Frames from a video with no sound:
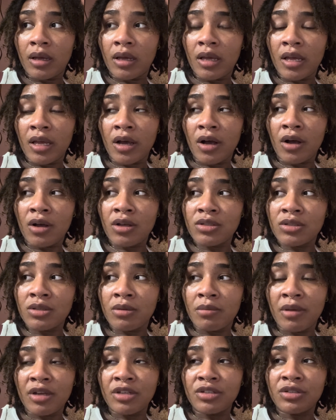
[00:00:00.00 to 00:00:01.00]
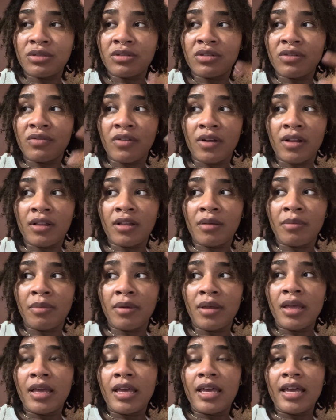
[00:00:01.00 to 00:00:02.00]
it also makes you develop
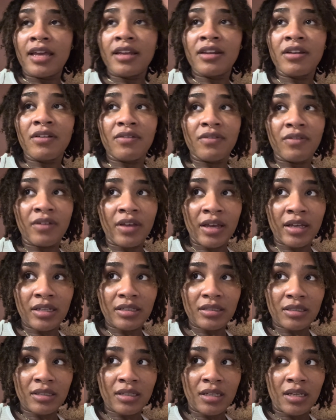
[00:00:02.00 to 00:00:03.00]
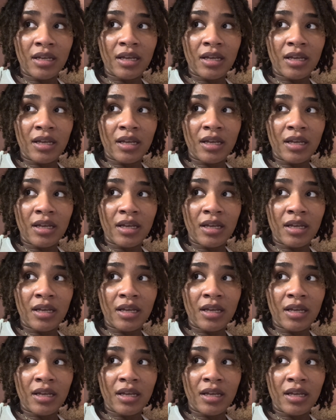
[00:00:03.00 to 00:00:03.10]
an effect